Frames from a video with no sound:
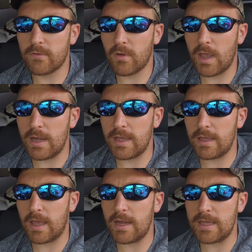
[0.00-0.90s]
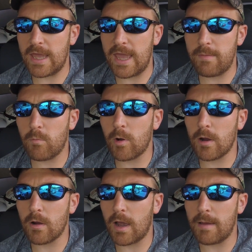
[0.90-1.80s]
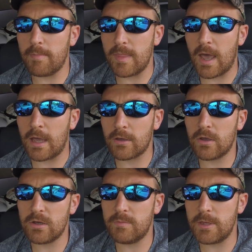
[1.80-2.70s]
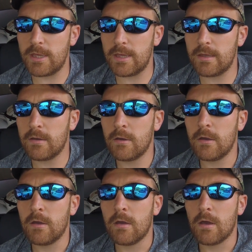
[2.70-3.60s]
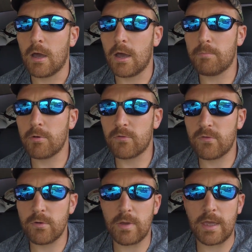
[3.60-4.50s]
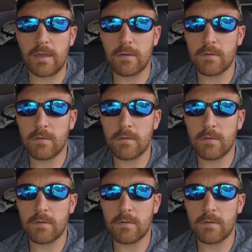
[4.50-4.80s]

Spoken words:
So any game where I'm not going to be pursuing,